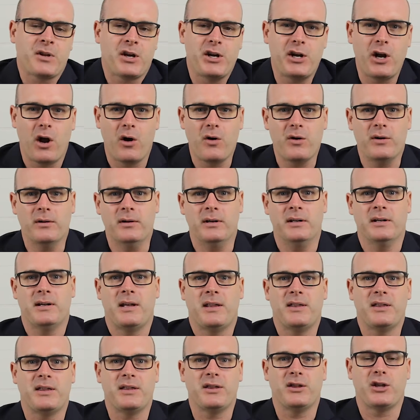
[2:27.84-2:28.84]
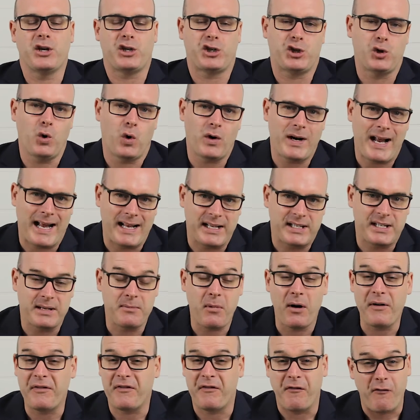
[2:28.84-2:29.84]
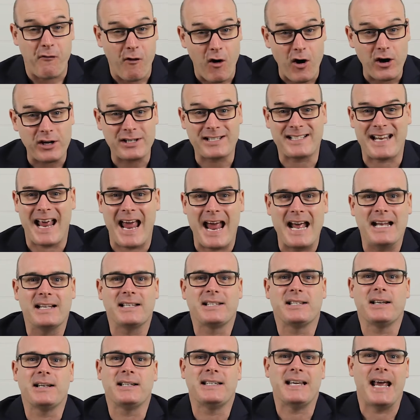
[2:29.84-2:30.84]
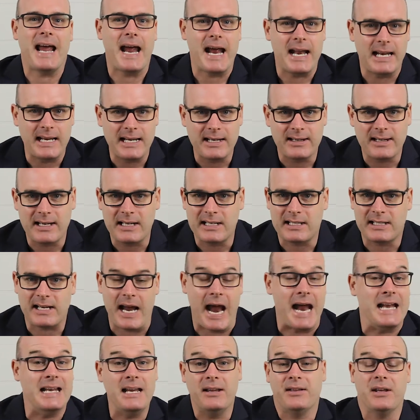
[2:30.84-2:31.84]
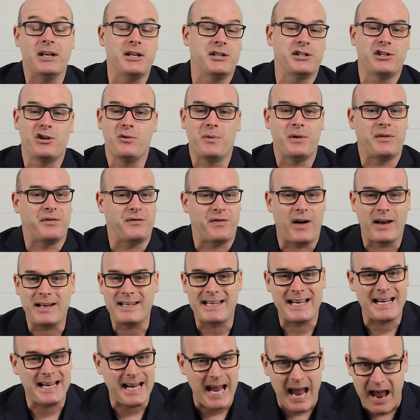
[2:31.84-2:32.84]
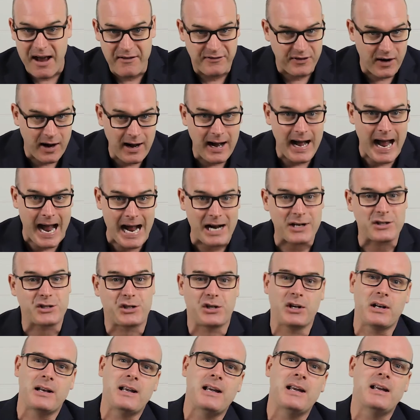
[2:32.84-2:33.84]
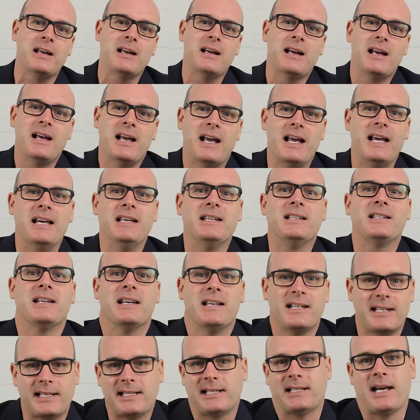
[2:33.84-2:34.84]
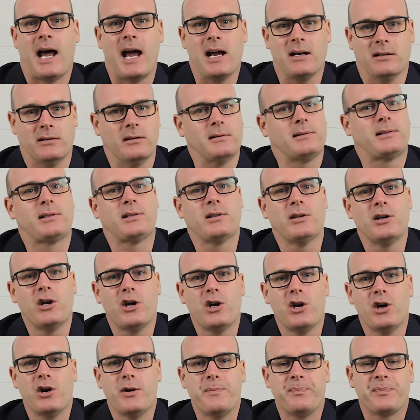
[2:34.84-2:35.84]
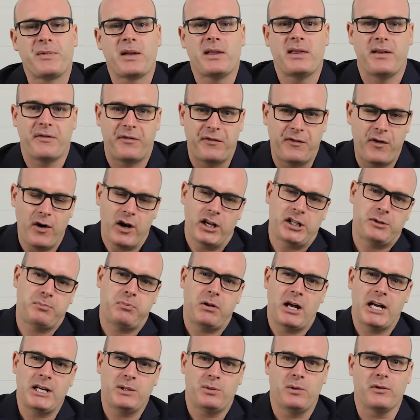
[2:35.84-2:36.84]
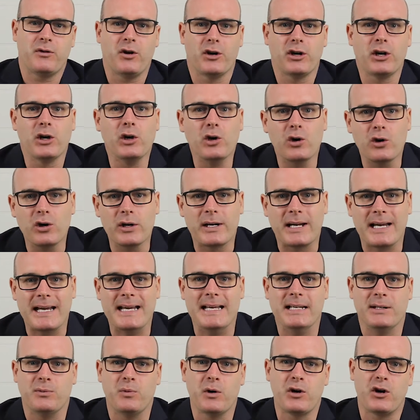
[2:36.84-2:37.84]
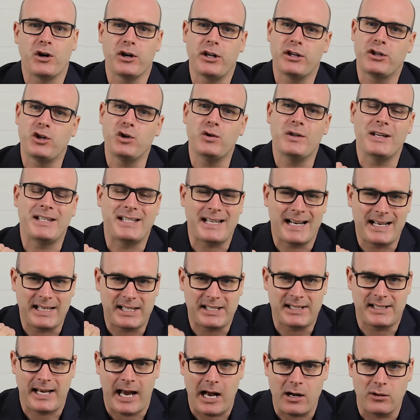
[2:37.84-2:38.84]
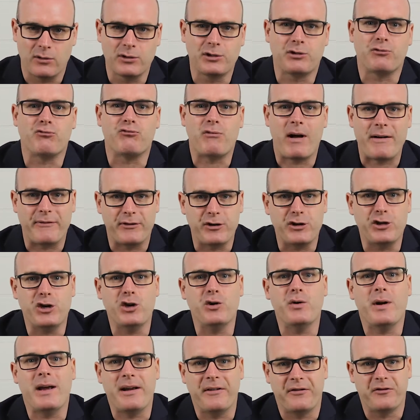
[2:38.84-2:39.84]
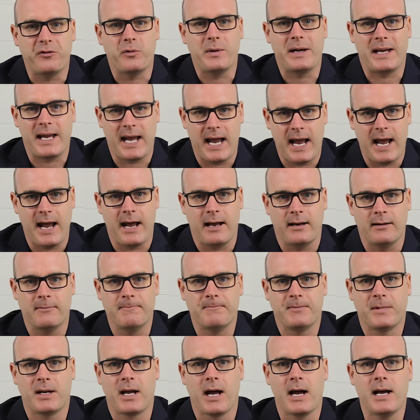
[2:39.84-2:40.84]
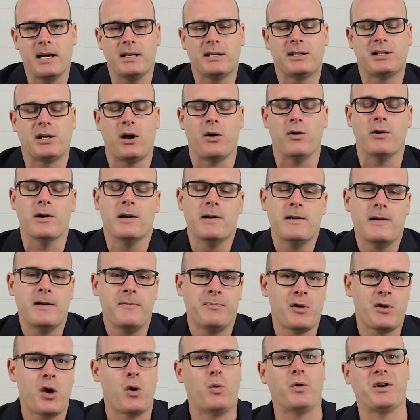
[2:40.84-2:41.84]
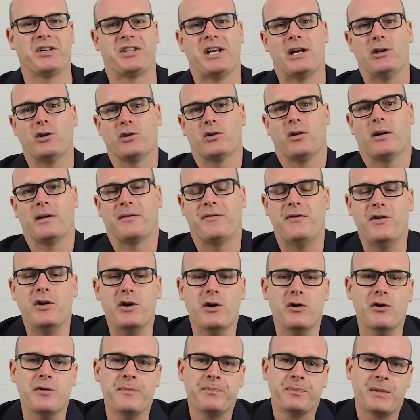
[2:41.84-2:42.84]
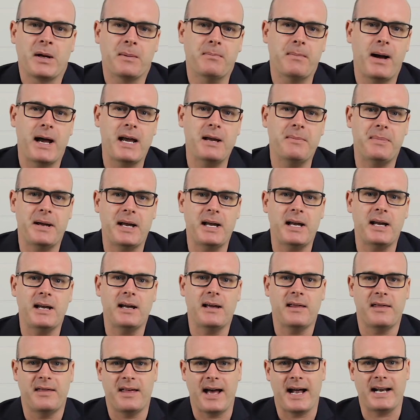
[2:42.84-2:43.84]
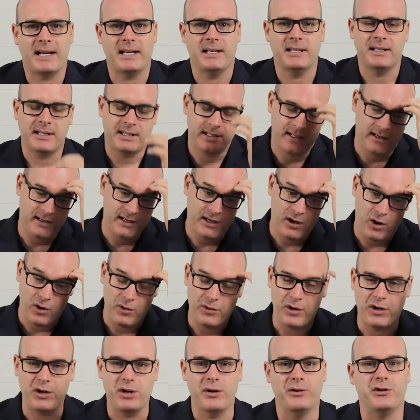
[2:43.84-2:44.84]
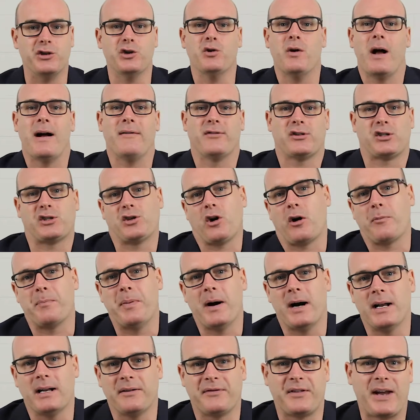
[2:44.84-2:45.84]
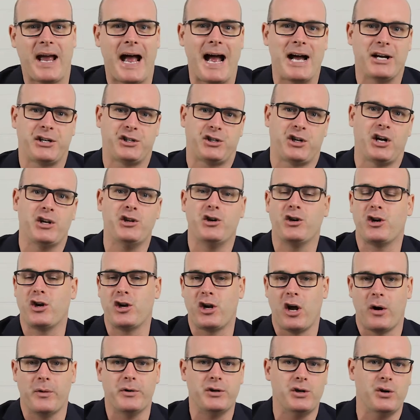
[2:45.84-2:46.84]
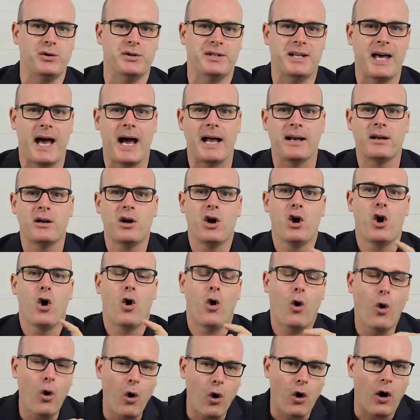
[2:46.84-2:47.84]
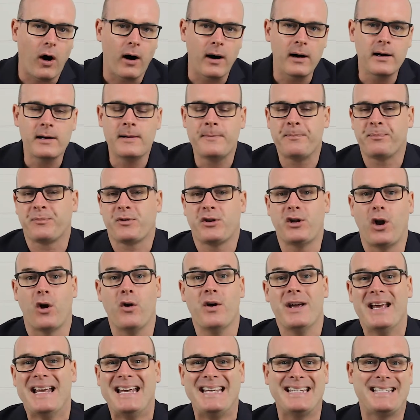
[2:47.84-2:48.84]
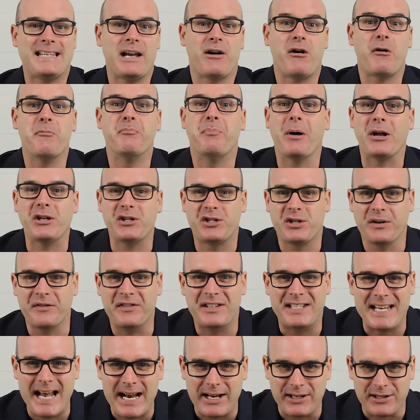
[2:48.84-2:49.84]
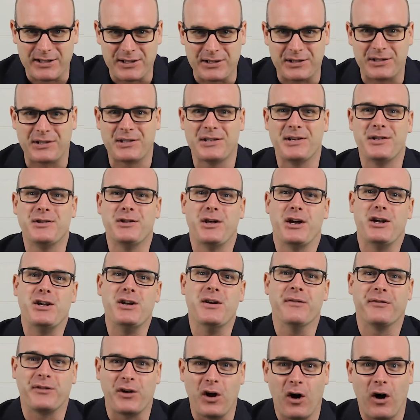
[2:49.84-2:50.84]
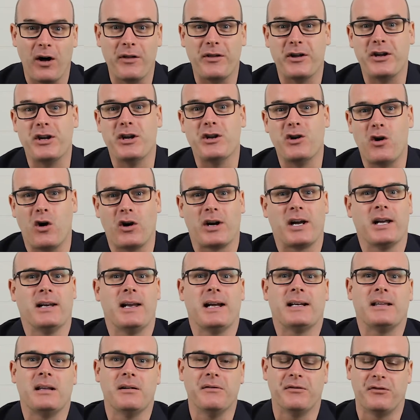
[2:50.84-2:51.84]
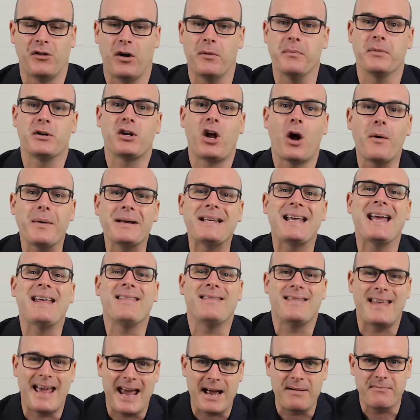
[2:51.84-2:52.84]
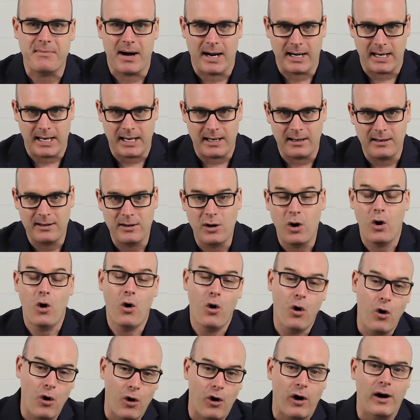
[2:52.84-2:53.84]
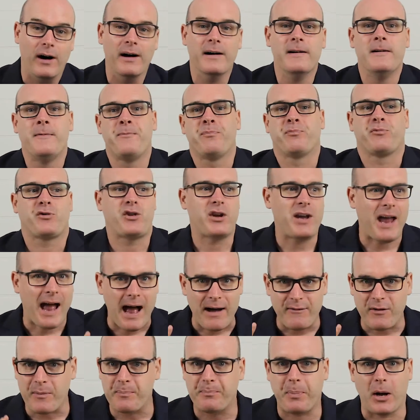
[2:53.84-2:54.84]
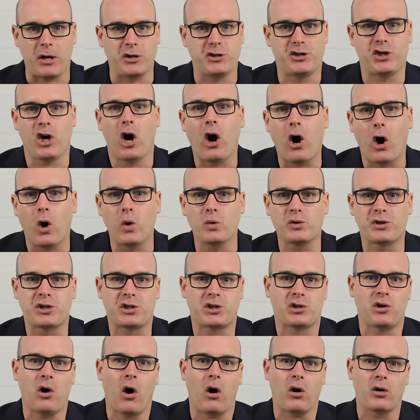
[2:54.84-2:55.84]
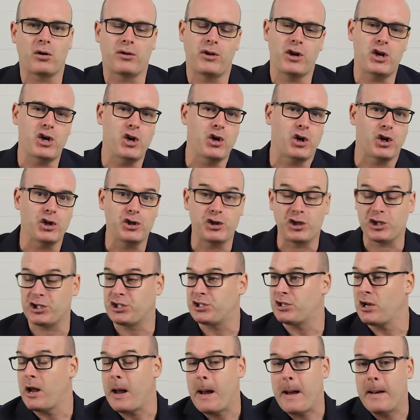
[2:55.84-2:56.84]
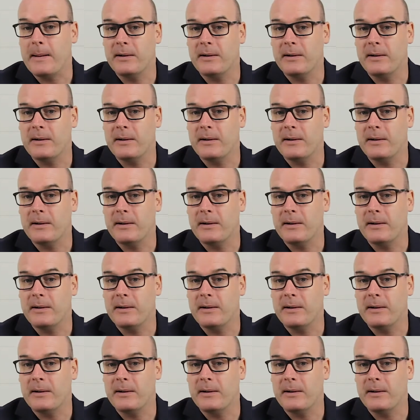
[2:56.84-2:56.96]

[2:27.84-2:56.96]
You know, the short answer, my first answer to any of this, anything to do with funding ever, actually, is sales. The first place we've got to look is we've got to do this out of sales revenue if we can, okay? So what does that look like for you? Maybe that is, you know, that you do have a stockpile of cash and you can go and use that. Or, you know, is there a bunch of debtors that you've got that you're not collecting from? Go and get their money. Or do you have a bunch of old stock that you can just